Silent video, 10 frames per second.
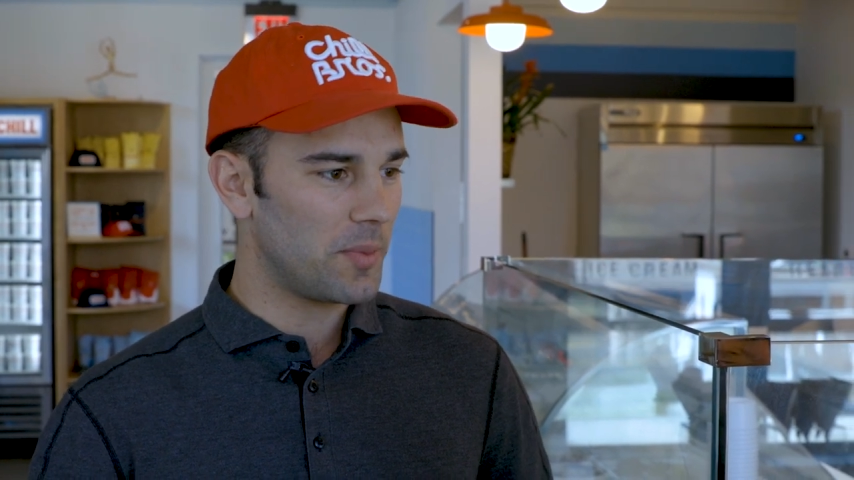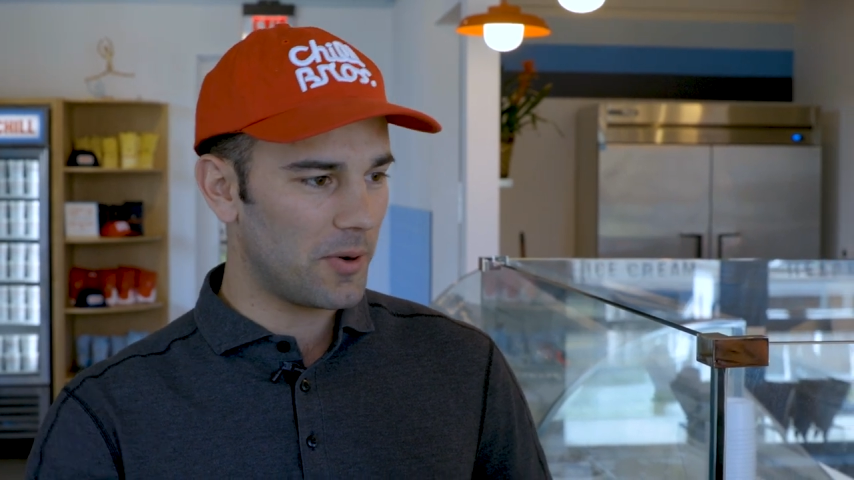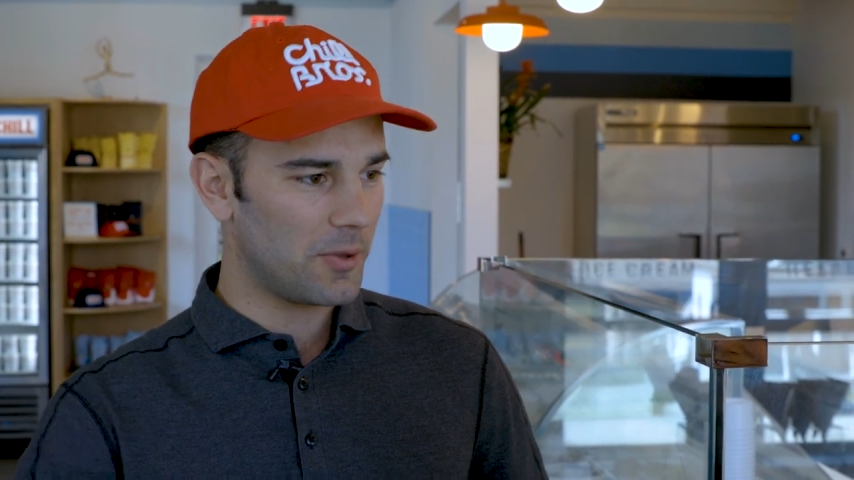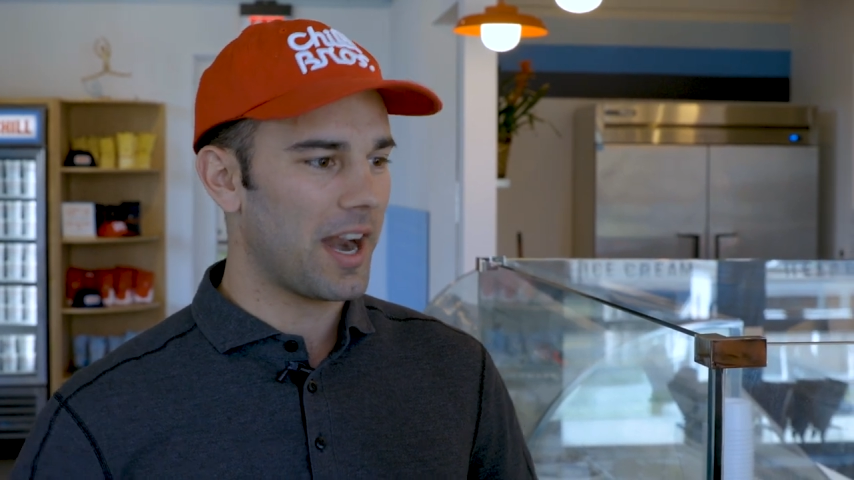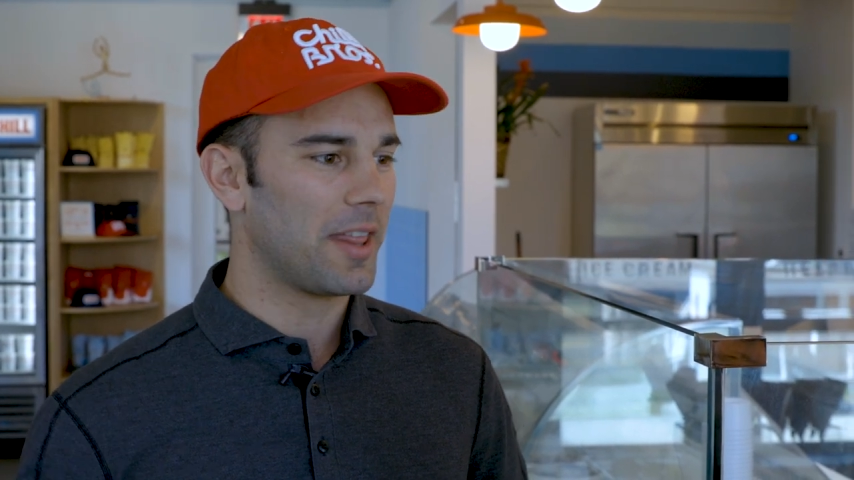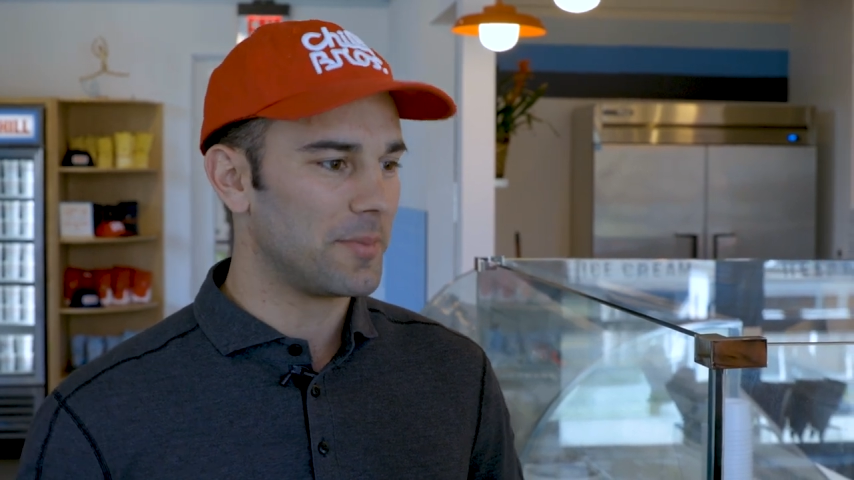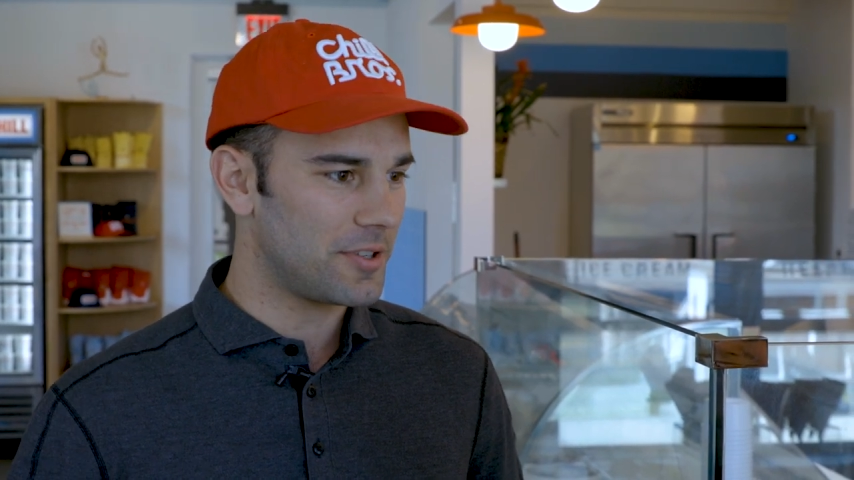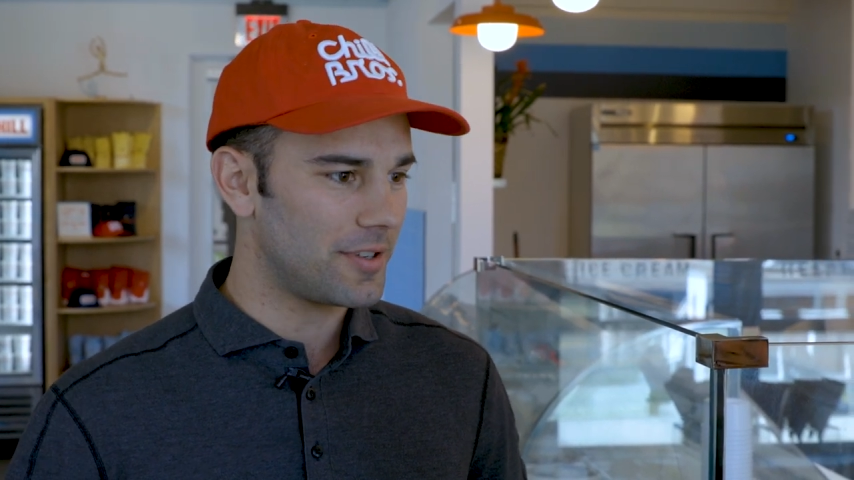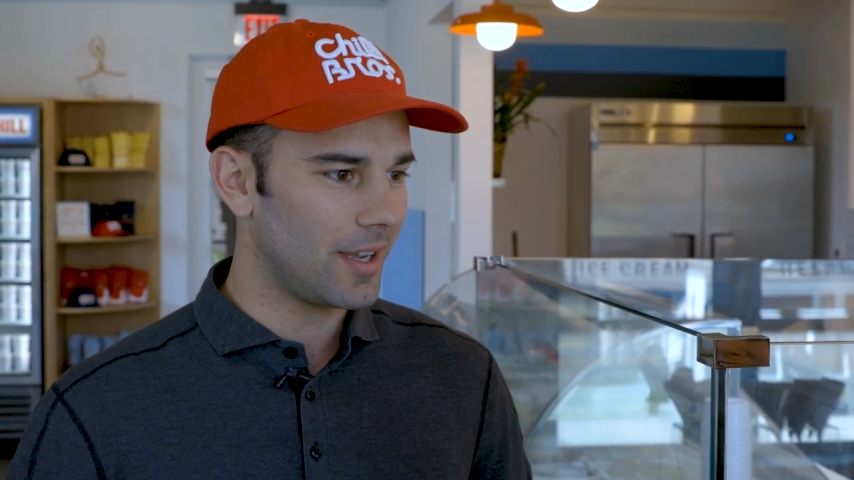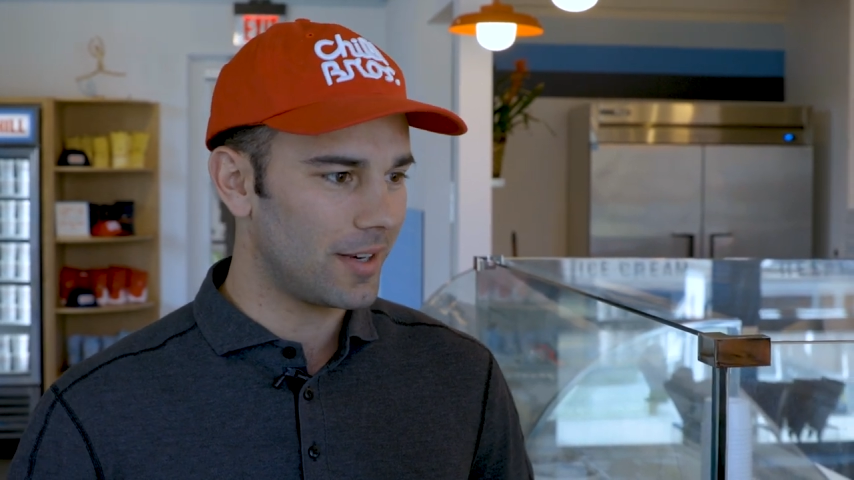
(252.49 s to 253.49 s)
we pull it out of the
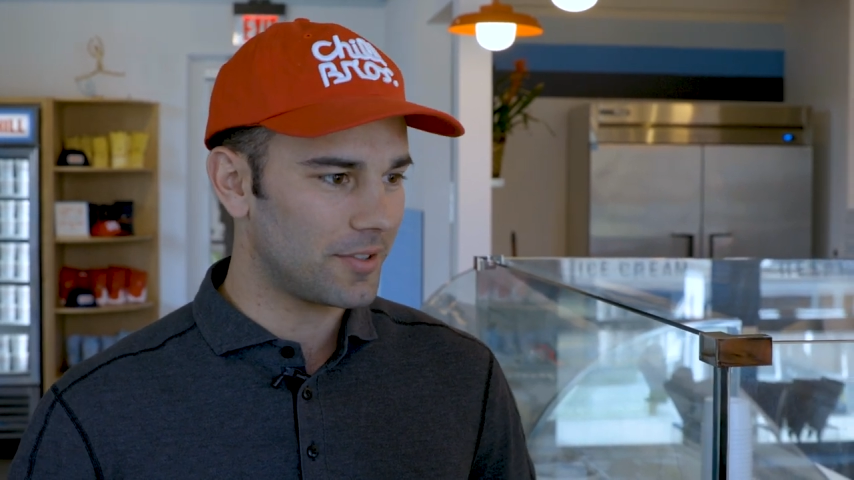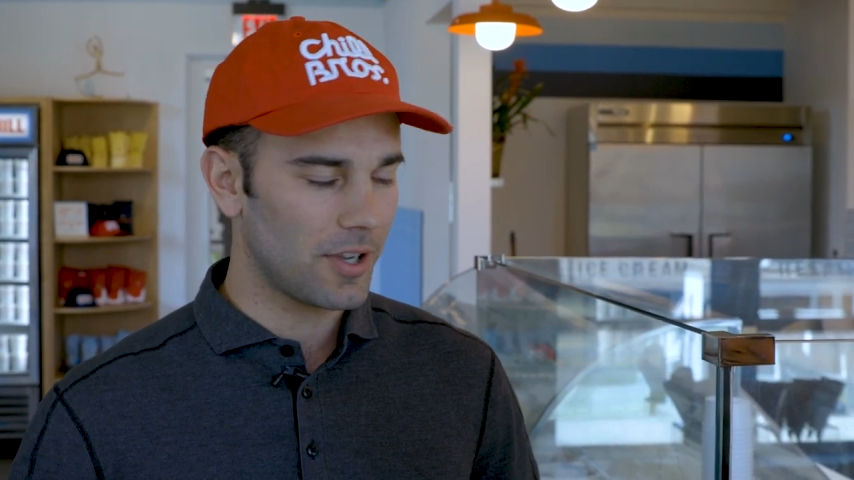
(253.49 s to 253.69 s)
machine.